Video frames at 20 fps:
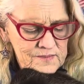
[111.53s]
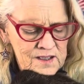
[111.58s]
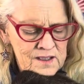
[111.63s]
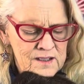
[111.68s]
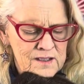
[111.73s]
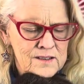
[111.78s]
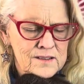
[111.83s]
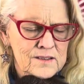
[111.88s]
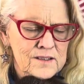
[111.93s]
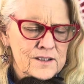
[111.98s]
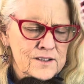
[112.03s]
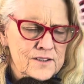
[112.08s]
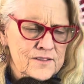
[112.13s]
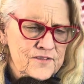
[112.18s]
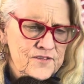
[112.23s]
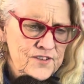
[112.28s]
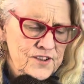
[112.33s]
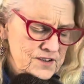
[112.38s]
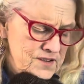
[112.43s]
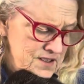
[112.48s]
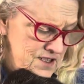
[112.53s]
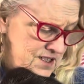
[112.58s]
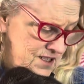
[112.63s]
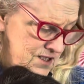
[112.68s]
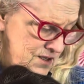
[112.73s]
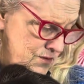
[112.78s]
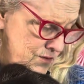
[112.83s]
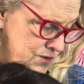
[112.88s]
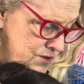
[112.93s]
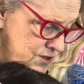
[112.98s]
Oh, her fur is
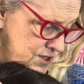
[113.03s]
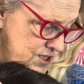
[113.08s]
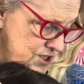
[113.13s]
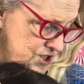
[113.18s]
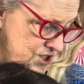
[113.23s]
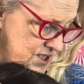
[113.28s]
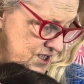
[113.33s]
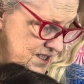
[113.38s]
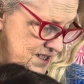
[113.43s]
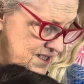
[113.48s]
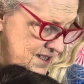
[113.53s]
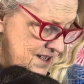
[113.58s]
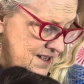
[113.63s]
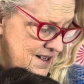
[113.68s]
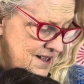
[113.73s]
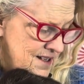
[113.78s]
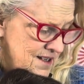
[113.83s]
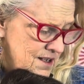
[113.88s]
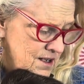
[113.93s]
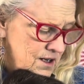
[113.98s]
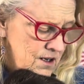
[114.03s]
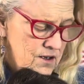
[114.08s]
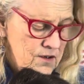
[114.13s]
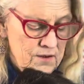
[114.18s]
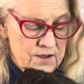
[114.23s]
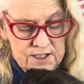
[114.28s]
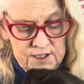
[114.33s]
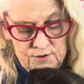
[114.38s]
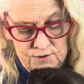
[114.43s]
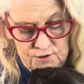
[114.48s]
so gorgeous. Oh,
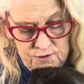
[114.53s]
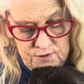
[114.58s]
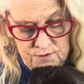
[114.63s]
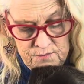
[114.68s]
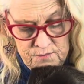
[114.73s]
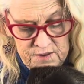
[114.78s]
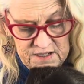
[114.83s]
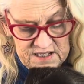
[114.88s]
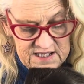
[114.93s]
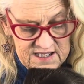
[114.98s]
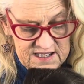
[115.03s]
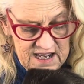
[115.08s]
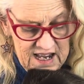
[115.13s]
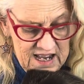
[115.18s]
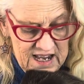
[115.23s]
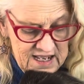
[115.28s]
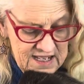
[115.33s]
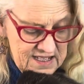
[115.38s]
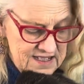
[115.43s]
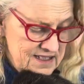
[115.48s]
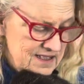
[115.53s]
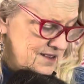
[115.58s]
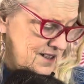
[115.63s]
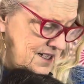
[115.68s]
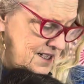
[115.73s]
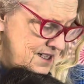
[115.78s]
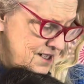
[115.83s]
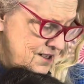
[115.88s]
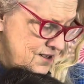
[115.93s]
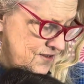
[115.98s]
are you doing big size? Look
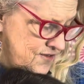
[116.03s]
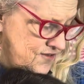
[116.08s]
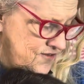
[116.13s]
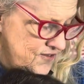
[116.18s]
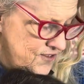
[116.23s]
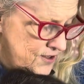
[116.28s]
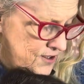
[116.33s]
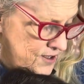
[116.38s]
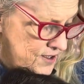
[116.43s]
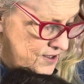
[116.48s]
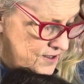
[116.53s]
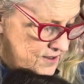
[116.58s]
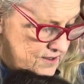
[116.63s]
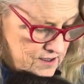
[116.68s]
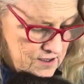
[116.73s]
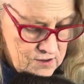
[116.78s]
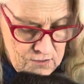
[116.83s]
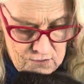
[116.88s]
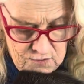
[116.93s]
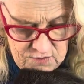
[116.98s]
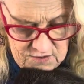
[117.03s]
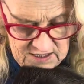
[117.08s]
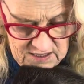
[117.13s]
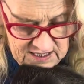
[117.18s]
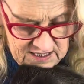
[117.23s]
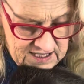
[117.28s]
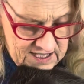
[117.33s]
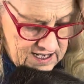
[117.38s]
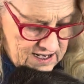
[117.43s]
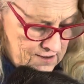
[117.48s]
at her fur. Holy
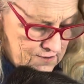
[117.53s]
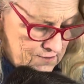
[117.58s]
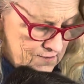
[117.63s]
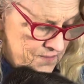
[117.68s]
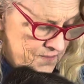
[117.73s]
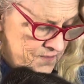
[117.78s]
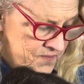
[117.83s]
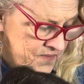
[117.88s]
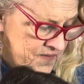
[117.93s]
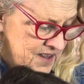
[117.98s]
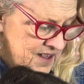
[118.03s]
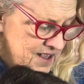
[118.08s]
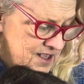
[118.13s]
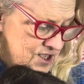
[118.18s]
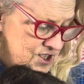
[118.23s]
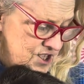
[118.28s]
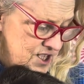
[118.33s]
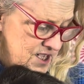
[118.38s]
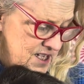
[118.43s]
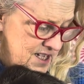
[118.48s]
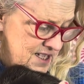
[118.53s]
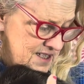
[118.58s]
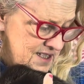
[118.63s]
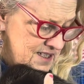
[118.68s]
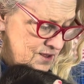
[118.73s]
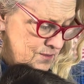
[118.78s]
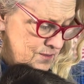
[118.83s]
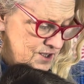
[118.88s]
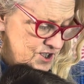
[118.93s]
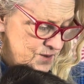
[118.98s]
cow. She has
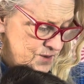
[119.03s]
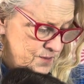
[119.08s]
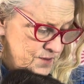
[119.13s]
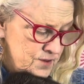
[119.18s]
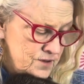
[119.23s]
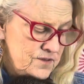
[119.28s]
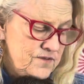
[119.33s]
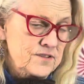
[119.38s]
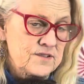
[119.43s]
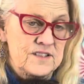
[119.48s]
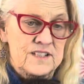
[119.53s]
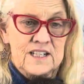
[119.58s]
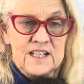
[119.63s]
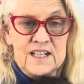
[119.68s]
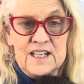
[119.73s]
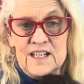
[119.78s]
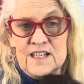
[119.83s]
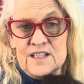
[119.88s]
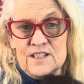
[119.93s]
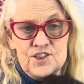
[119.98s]
so much beautiful ticking.